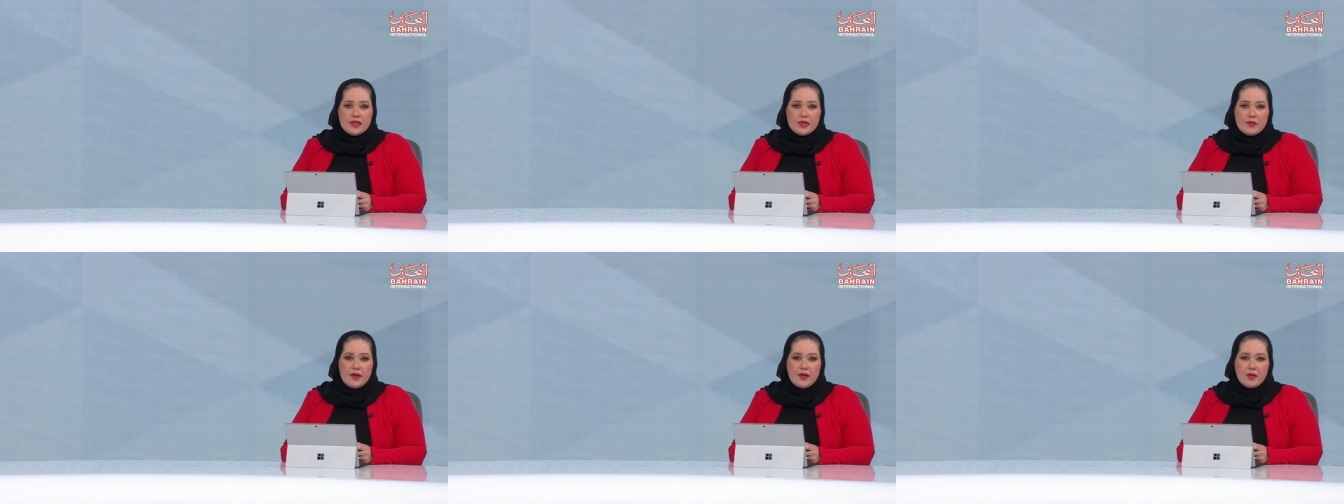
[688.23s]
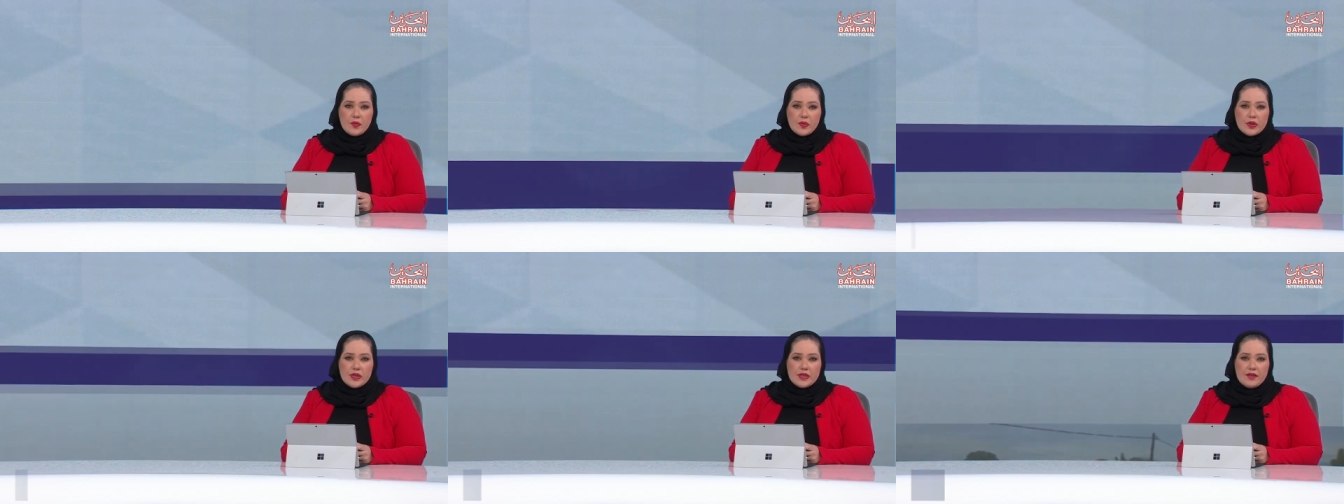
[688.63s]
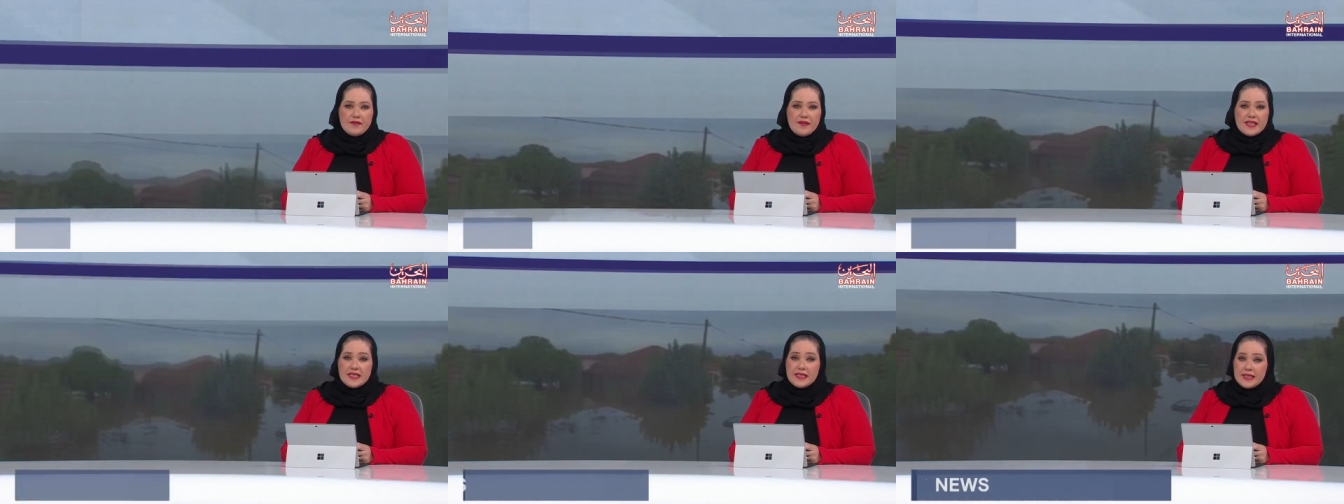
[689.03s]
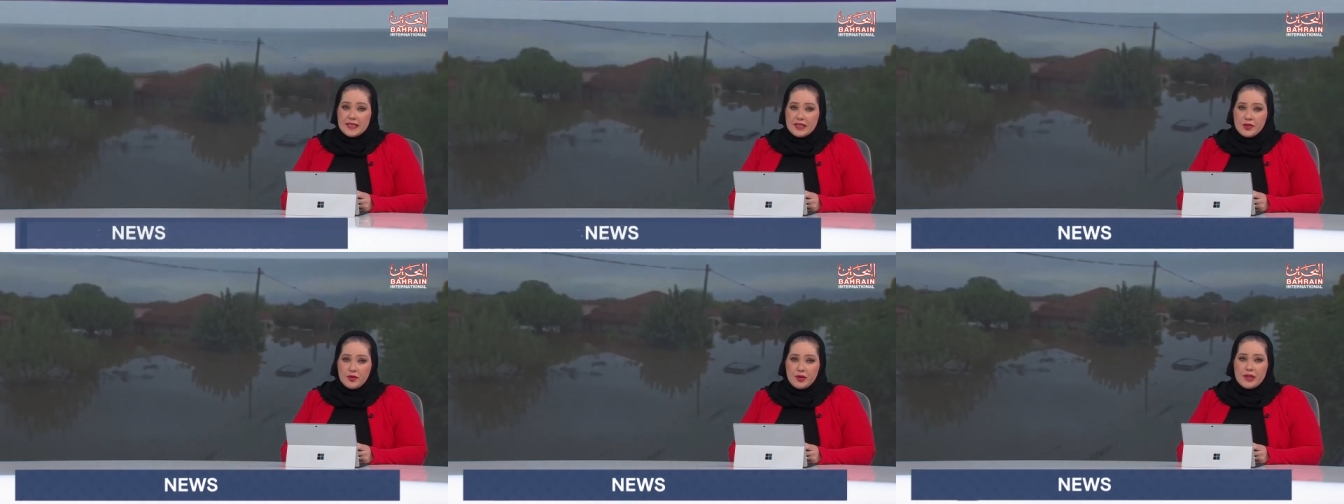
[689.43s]
around the world are facing
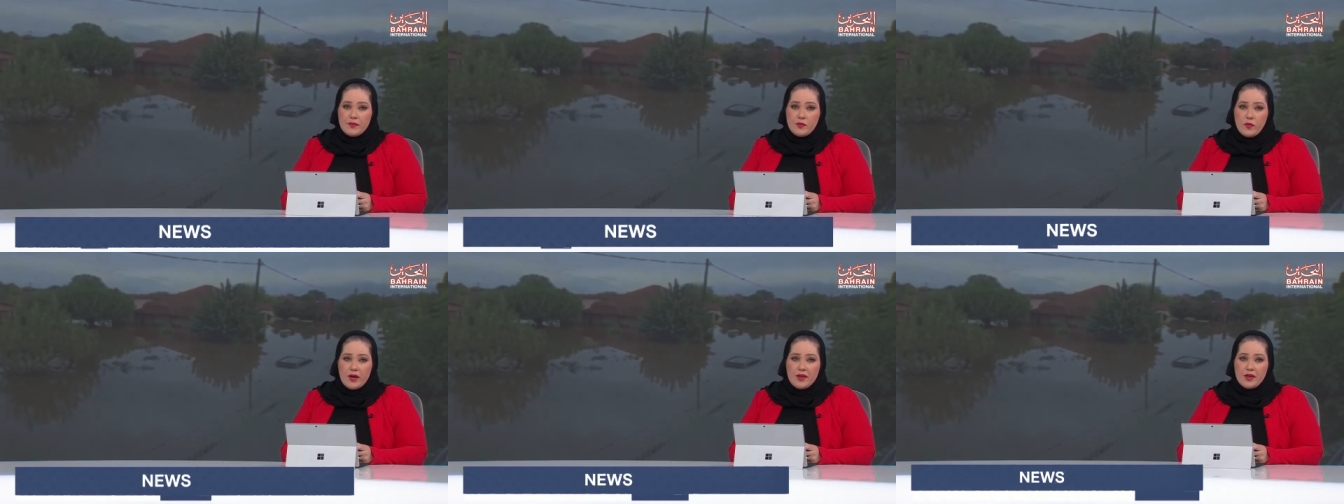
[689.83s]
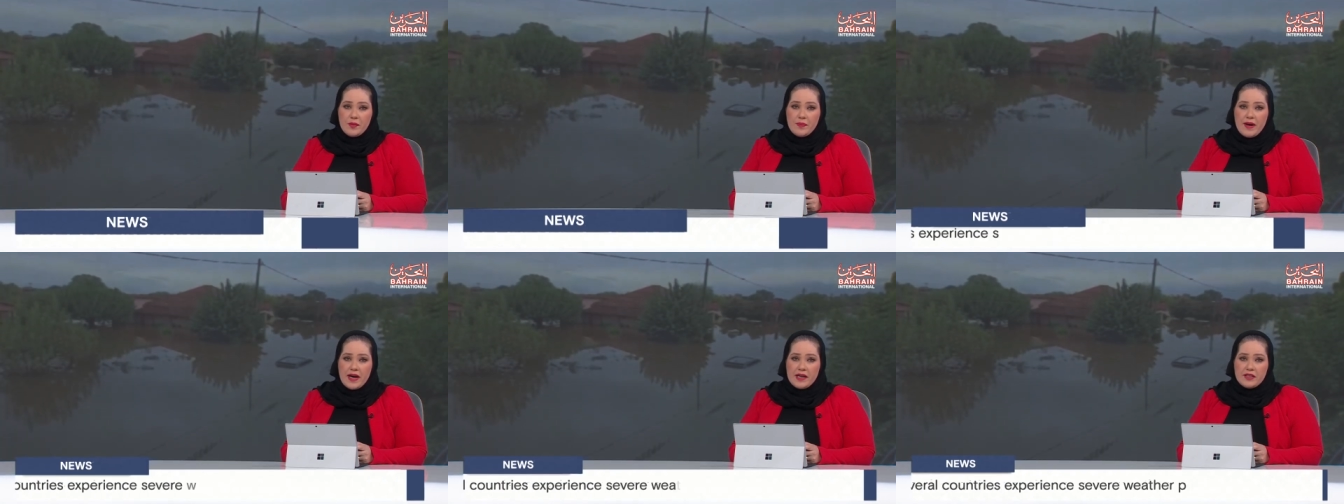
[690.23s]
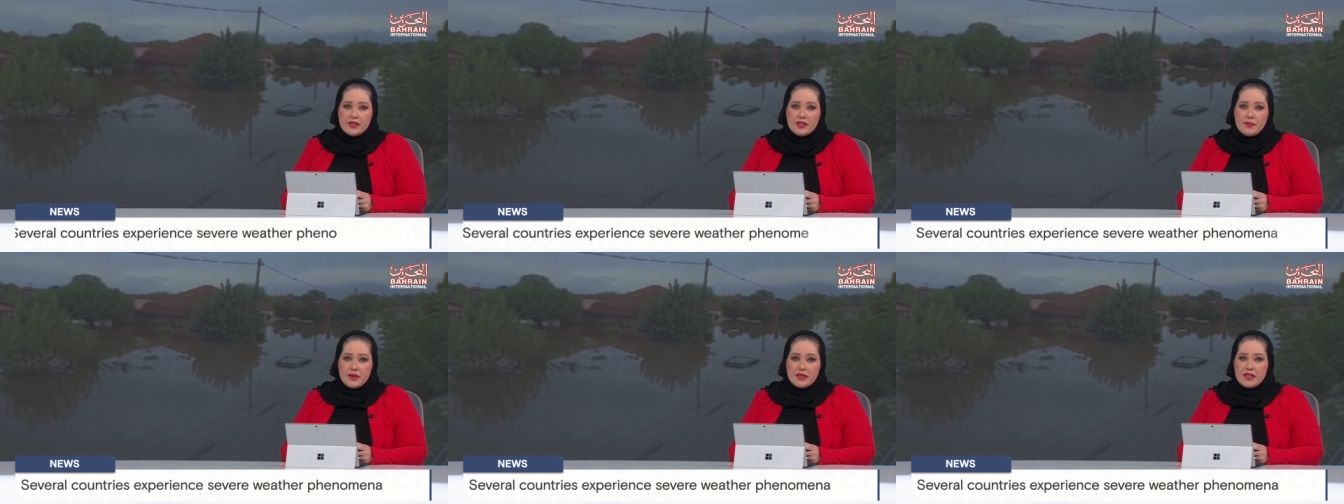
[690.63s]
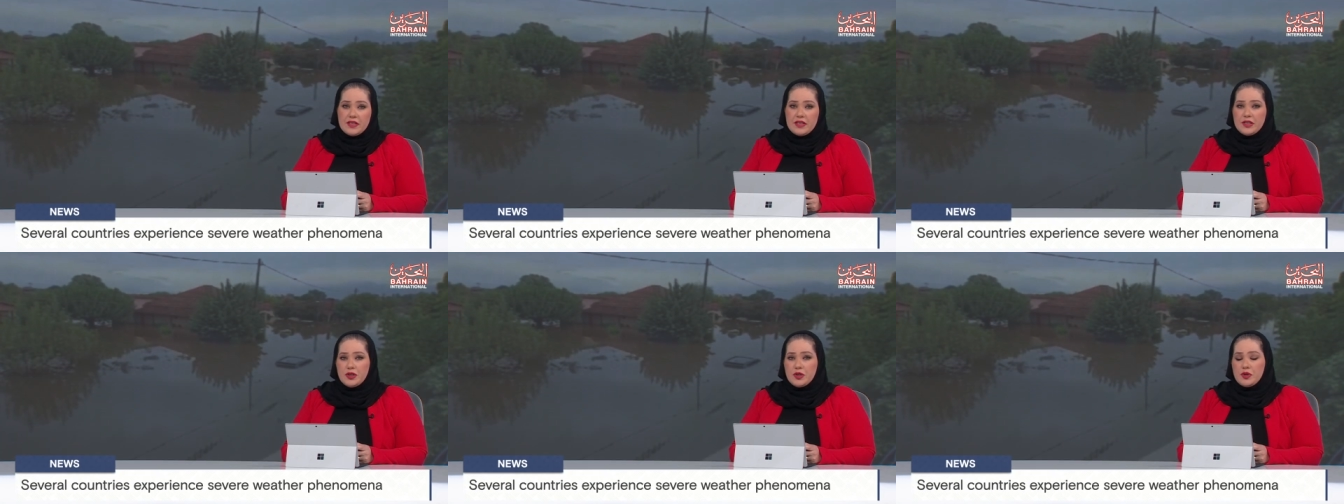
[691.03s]
extreme weather patterns,
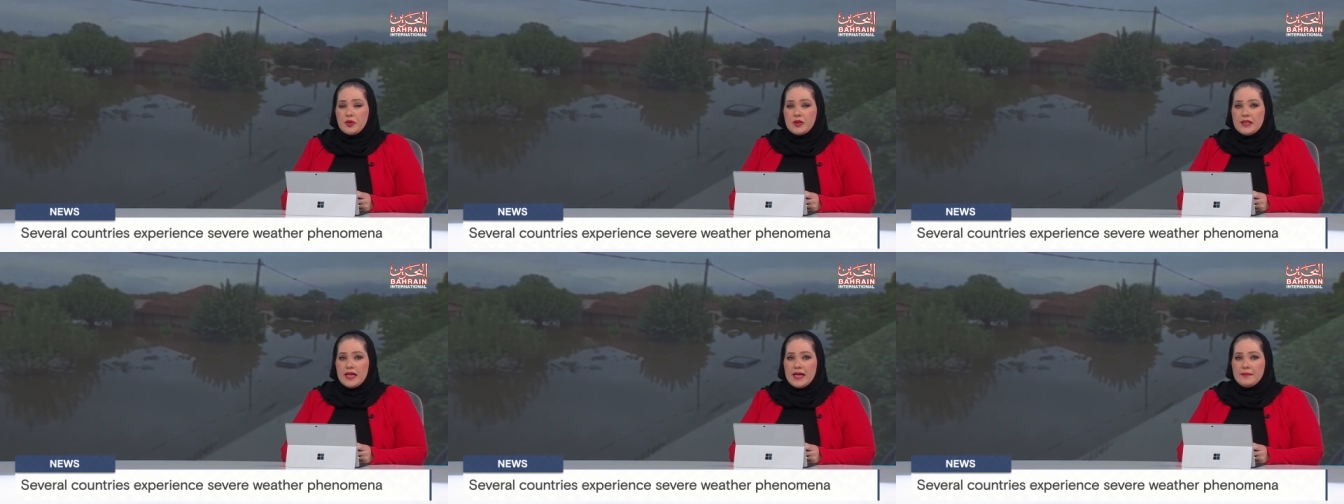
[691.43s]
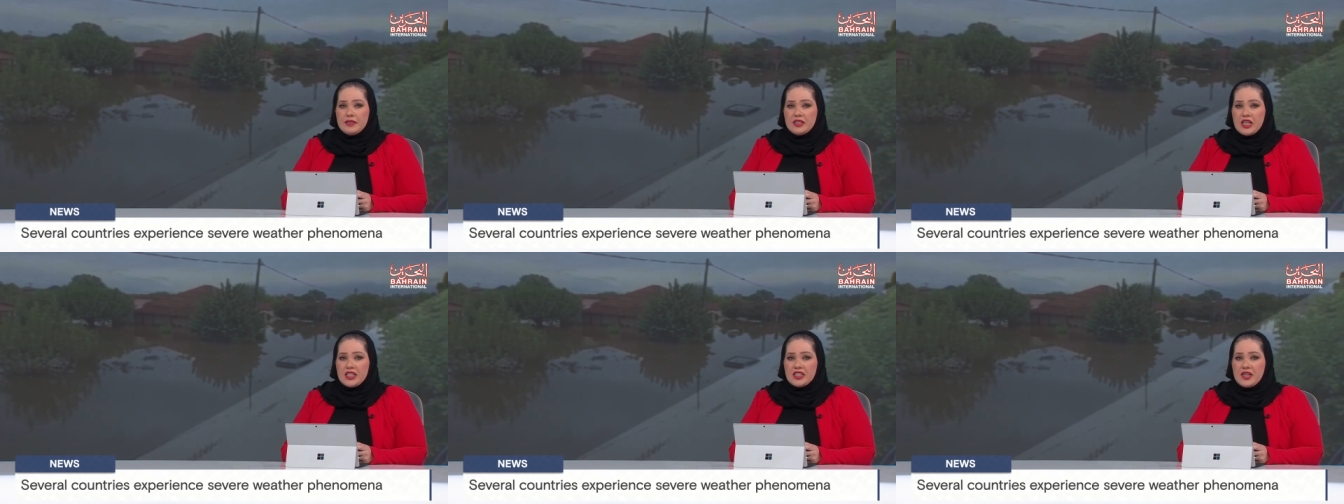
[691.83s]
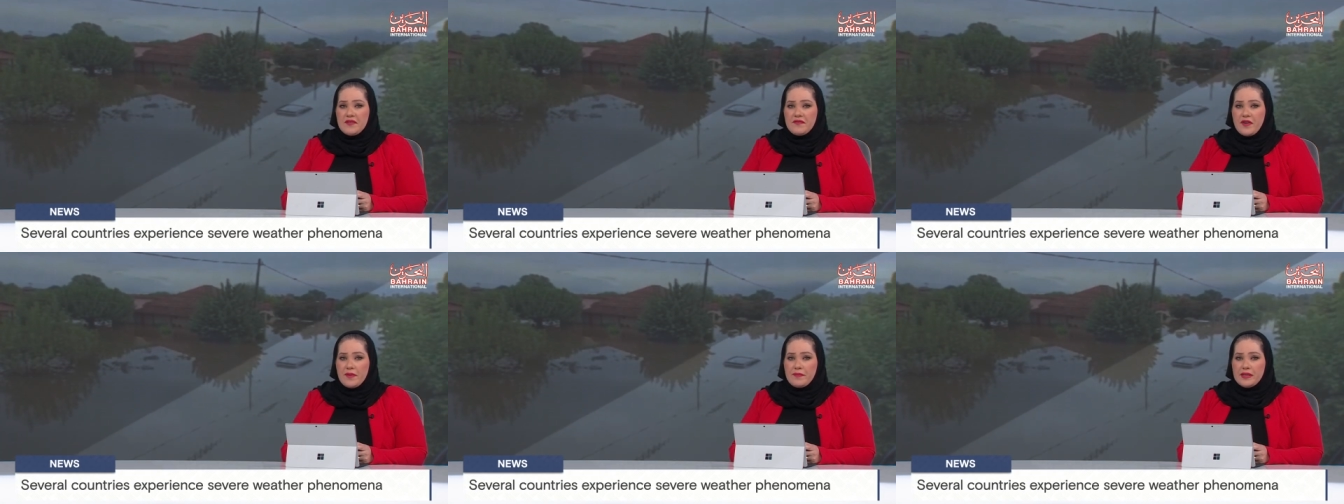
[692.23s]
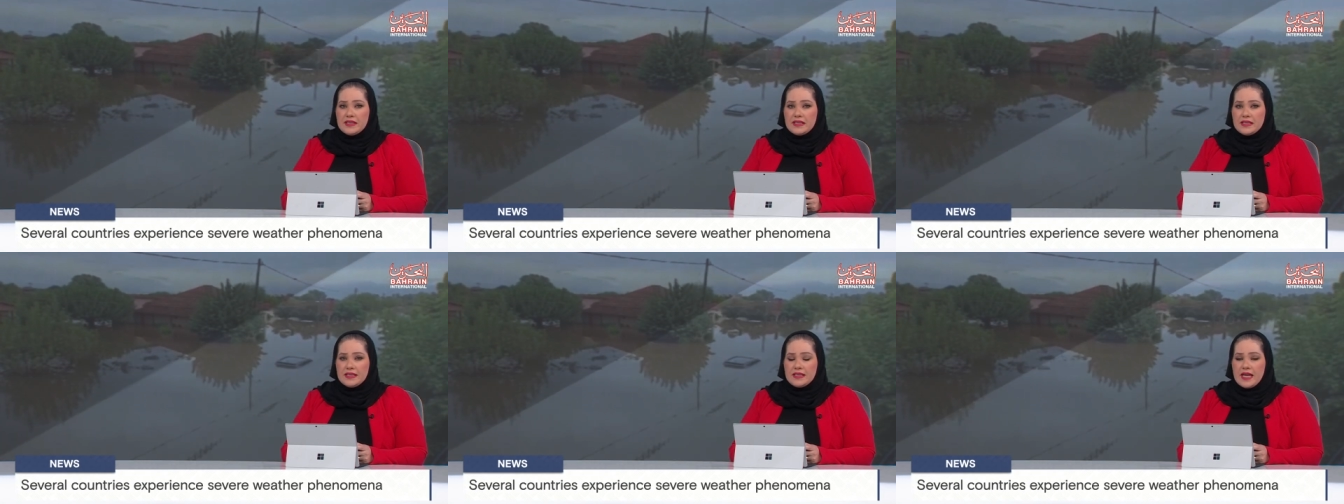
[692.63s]
particularly due to climate change and
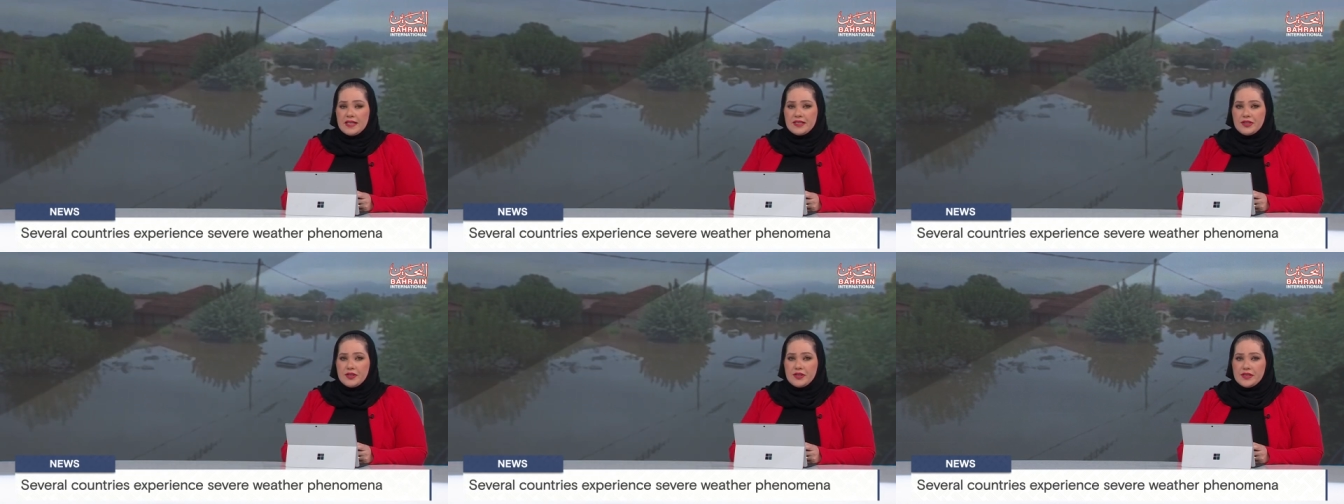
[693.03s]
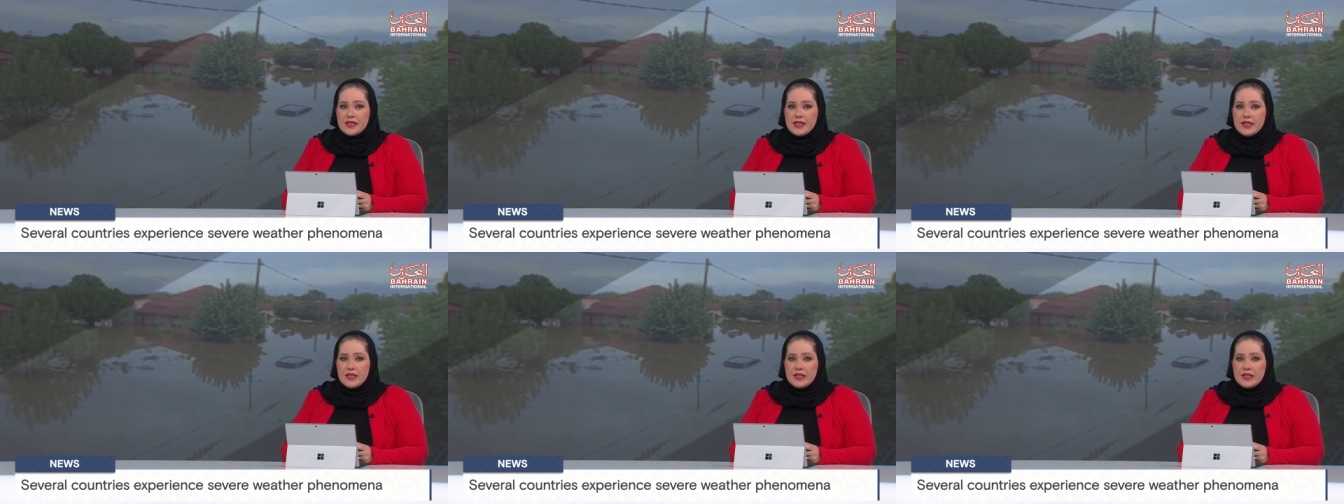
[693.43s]
environmental disasters.